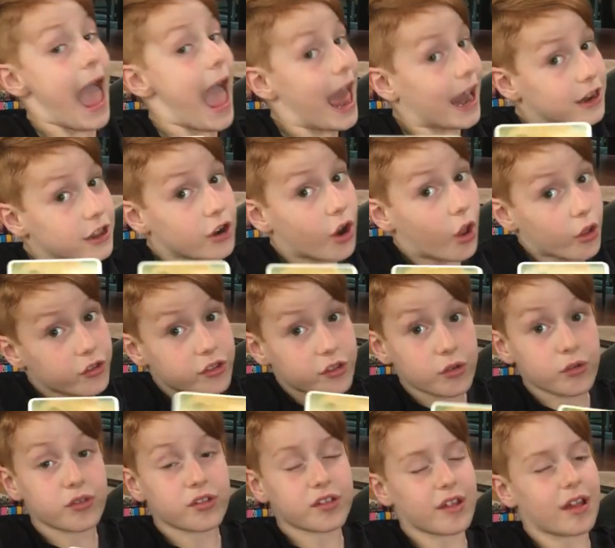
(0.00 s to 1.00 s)
and it
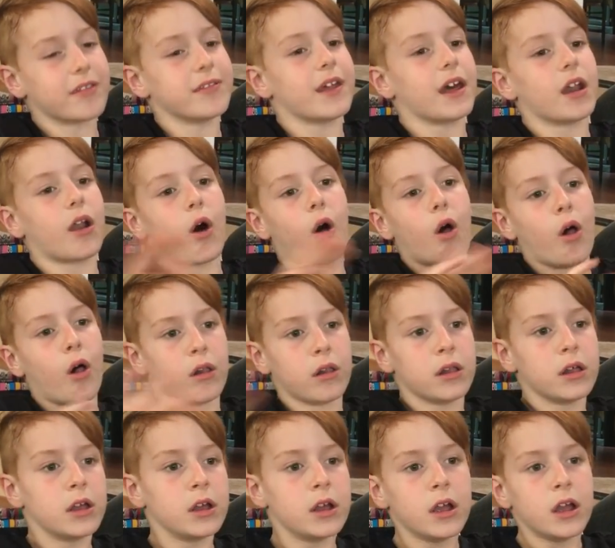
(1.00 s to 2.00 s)
also said that
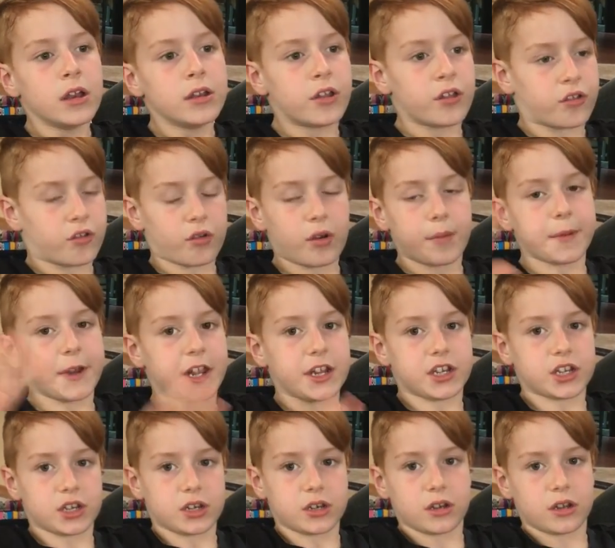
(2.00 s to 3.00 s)
all
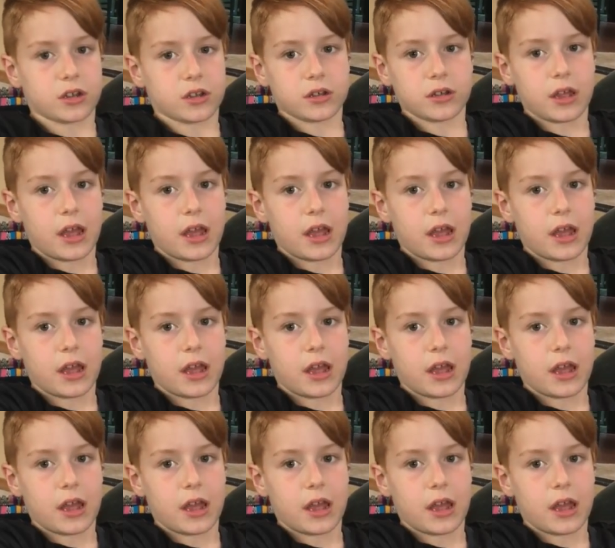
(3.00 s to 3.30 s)
discrimination